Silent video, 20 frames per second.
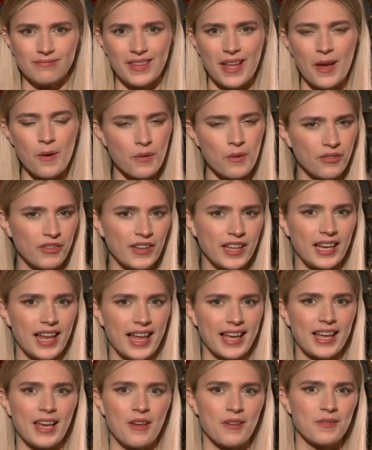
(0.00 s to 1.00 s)
it will feel
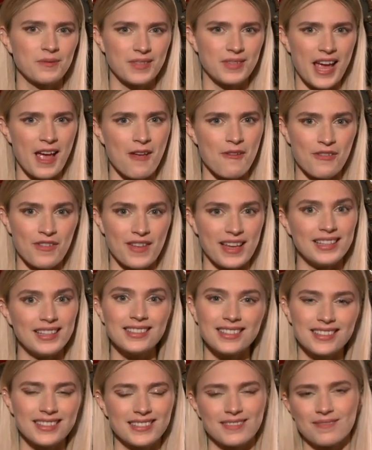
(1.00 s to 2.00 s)
like it it
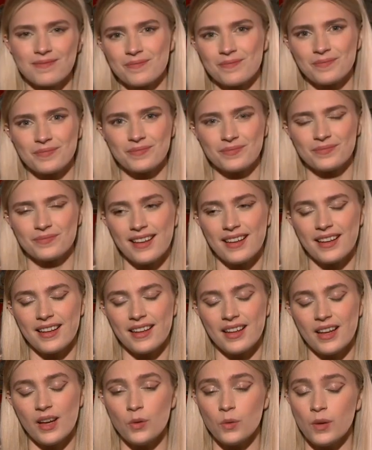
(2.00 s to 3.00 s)
fits
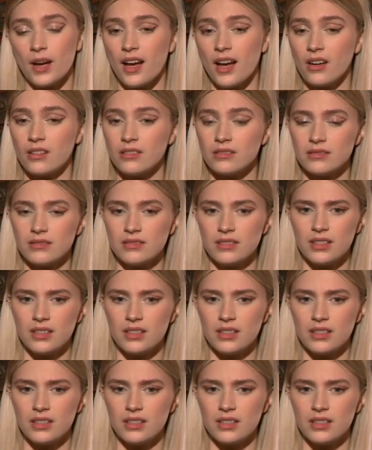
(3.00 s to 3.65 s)
Oh, wow.